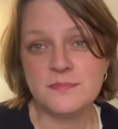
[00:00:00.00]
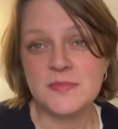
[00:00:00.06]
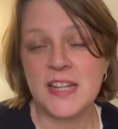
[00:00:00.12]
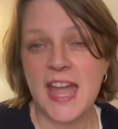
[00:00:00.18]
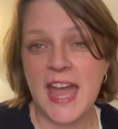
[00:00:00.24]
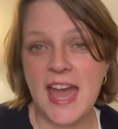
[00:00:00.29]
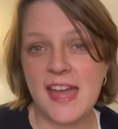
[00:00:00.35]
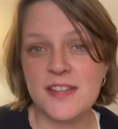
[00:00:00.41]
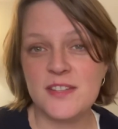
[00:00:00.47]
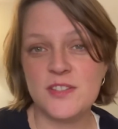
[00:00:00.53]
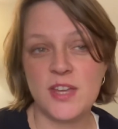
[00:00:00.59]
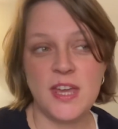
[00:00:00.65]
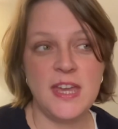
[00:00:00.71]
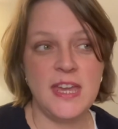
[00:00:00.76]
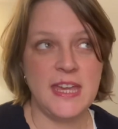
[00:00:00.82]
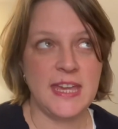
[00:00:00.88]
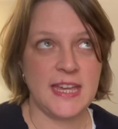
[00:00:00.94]
And
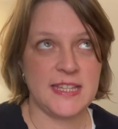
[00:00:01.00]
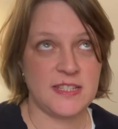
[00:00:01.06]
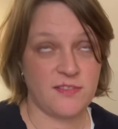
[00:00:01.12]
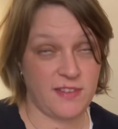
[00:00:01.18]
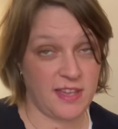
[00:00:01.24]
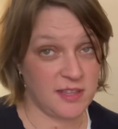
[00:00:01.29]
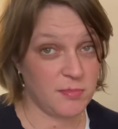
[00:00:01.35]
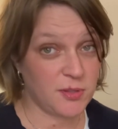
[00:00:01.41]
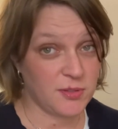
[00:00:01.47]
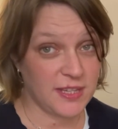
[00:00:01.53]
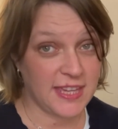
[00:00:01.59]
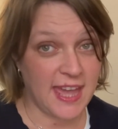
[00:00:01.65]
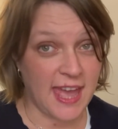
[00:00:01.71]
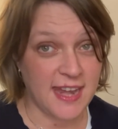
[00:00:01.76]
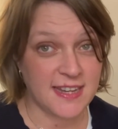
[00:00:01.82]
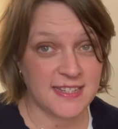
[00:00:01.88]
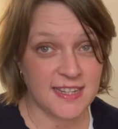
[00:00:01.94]
it's available in
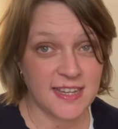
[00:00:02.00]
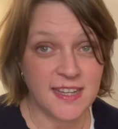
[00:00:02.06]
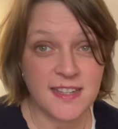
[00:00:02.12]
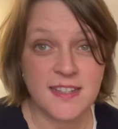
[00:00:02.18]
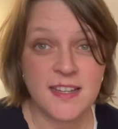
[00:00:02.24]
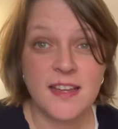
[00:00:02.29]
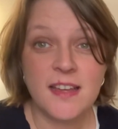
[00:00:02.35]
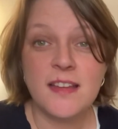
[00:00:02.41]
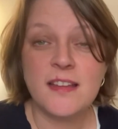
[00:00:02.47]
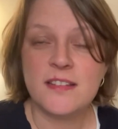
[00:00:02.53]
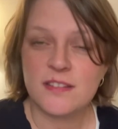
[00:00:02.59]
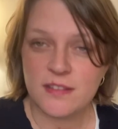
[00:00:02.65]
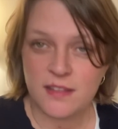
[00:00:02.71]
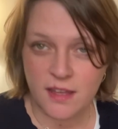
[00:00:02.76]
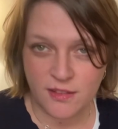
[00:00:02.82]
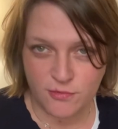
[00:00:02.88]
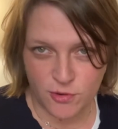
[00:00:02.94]
Canada,
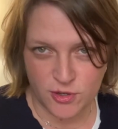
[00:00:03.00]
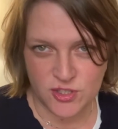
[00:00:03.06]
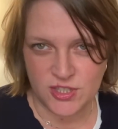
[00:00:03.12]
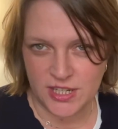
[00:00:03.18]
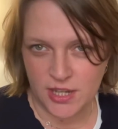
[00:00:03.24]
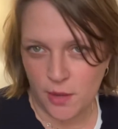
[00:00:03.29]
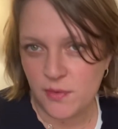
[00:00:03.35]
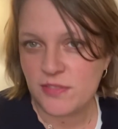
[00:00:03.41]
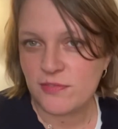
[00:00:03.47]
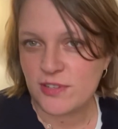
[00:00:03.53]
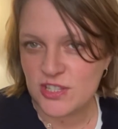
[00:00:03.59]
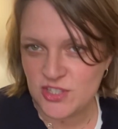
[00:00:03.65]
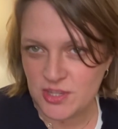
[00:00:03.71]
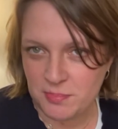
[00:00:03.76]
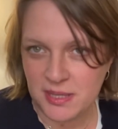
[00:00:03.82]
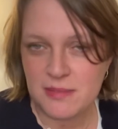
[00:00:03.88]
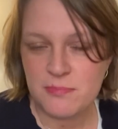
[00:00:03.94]
unfortunately not with free
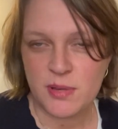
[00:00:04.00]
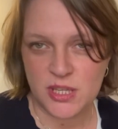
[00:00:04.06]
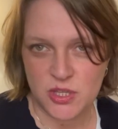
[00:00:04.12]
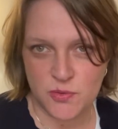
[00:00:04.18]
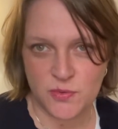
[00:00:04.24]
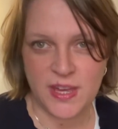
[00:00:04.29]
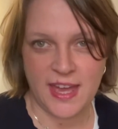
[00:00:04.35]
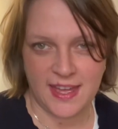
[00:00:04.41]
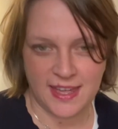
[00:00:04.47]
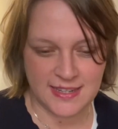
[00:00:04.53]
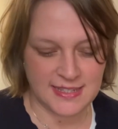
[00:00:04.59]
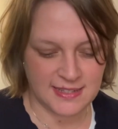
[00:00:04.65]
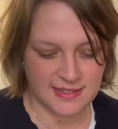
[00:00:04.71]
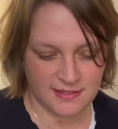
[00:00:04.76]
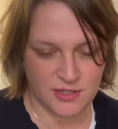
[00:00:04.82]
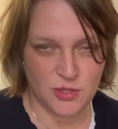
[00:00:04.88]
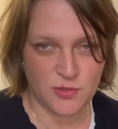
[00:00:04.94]
shipping, but you
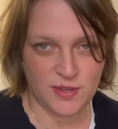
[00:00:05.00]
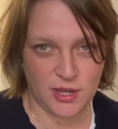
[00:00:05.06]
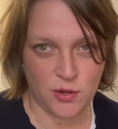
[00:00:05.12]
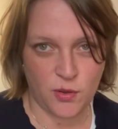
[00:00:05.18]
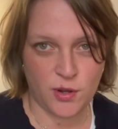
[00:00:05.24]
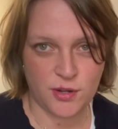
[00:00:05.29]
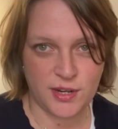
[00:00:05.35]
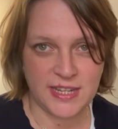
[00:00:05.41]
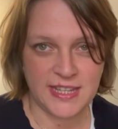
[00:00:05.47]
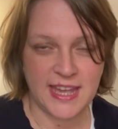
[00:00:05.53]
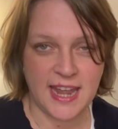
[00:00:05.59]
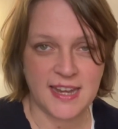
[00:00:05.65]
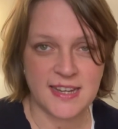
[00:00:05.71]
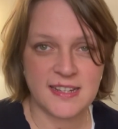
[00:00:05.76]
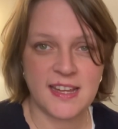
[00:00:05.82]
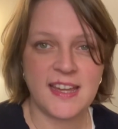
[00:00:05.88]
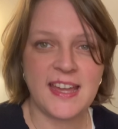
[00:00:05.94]
can order in
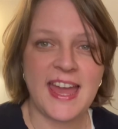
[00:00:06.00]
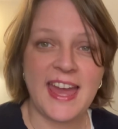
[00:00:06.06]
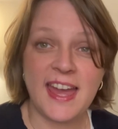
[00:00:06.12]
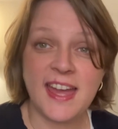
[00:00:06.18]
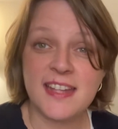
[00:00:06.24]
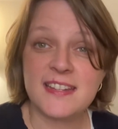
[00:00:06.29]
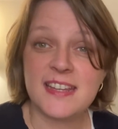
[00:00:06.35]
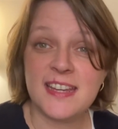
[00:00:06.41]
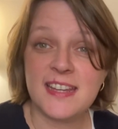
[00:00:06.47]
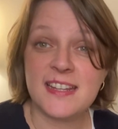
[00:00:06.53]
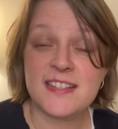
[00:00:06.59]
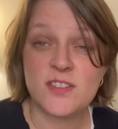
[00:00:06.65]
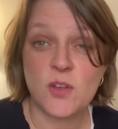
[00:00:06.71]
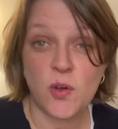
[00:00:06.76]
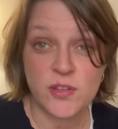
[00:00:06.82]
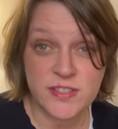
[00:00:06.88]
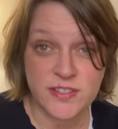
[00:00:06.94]
Canada, and it is
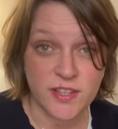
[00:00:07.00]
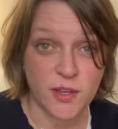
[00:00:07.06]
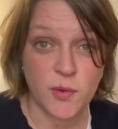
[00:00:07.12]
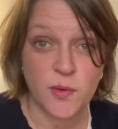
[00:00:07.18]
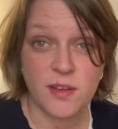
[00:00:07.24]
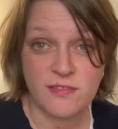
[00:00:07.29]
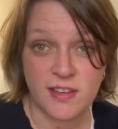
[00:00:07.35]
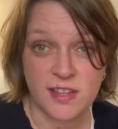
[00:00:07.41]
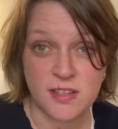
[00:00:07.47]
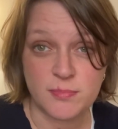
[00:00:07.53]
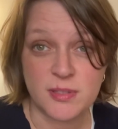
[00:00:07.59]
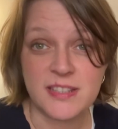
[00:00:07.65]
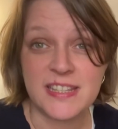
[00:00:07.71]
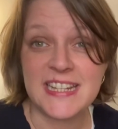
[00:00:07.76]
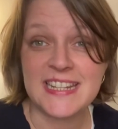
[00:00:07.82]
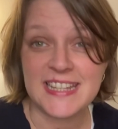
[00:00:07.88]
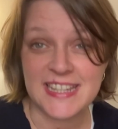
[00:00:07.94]
also available
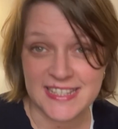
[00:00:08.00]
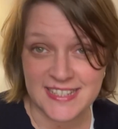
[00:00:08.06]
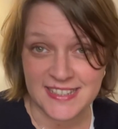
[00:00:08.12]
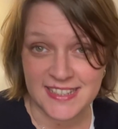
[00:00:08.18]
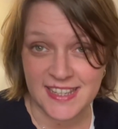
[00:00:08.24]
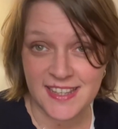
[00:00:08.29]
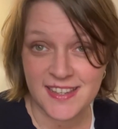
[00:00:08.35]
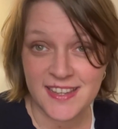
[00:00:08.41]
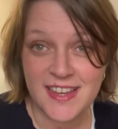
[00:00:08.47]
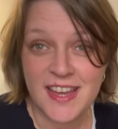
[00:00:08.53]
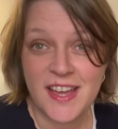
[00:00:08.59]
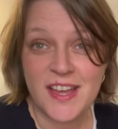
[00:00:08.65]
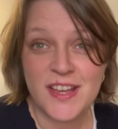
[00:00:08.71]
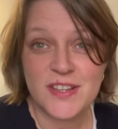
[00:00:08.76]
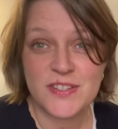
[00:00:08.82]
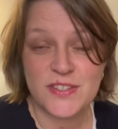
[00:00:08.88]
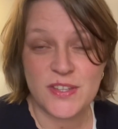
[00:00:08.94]
in Italy.
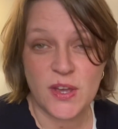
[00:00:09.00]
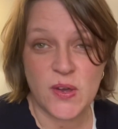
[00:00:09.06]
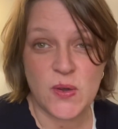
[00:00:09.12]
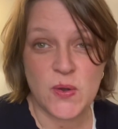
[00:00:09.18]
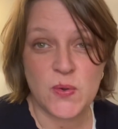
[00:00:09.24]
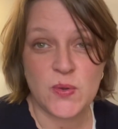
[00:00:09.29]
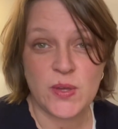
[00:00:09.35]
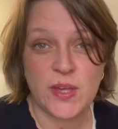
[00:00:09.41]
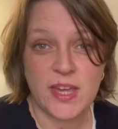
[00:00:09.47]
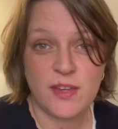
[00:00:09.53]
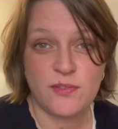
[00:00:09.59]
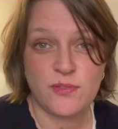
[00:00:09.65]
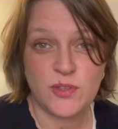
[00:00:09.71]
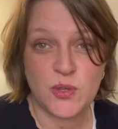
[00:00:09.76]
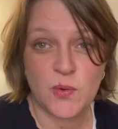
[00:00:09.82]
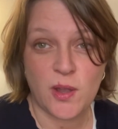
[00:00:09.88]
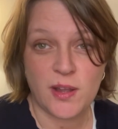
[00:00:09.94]
So
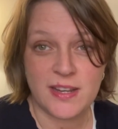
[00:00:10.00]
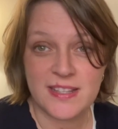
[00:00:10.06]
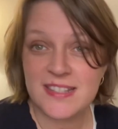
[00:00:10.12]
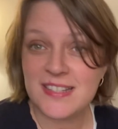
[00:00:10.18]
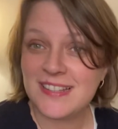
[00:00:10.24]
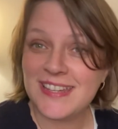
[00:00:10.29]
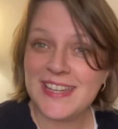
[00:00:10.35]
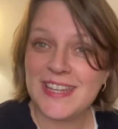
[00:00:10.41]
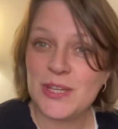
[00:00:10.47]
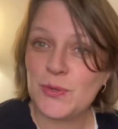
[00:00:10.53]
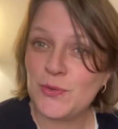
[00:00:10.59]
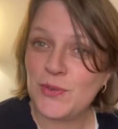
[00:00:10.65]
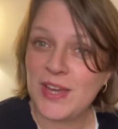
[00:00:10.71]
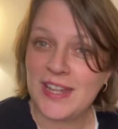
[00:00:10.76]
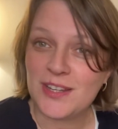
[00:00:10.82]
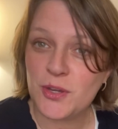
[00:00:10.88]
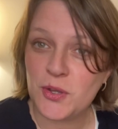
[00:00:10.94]
if you are in Italy, you
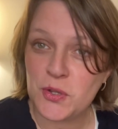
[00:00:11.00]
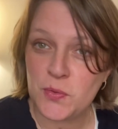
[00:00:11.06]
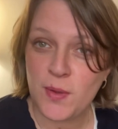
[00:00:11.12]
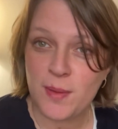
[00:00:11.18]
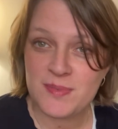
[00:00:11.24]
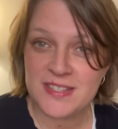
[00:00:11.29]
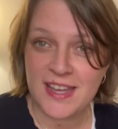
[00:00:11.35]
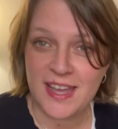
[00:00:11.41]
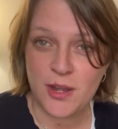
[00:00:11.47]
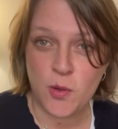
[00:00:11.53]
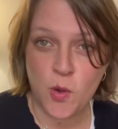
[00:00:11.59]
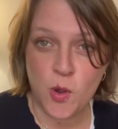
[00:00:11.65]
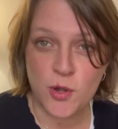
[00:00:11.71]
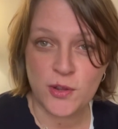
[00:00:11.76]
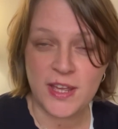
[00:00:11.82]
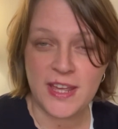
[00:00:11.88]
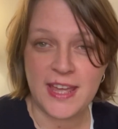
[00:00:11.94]
can go to the website,
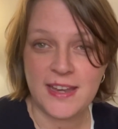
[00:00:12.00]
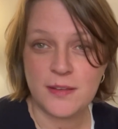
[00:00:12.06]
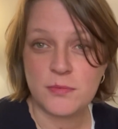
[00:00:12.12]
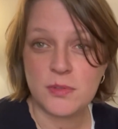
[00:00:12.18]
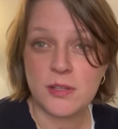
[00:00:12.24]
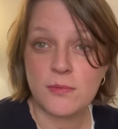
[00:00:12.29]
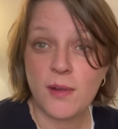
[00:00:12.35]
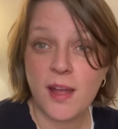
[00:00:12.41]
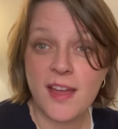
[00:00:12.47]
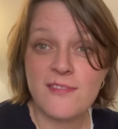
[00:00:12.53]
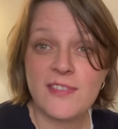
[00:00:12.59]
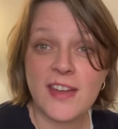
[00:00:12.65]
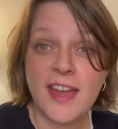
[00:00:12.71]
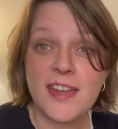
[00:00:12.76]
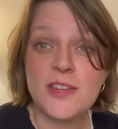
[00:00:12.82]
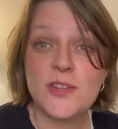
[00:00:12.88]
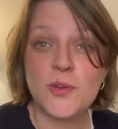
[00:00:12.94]
order it, and it will arrive
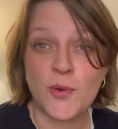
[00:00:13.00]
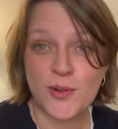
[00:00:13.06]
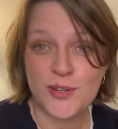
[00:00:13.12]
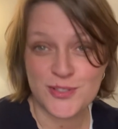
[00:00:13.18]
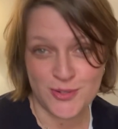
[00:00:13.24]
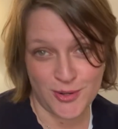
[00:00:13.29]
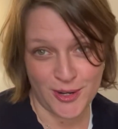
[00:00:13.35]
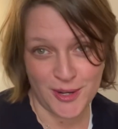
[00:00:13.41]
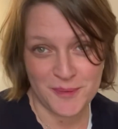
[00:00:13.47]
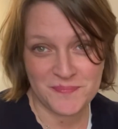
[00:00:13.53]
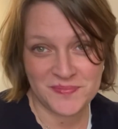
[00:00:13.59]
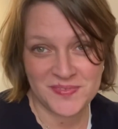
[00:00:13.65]
at your door.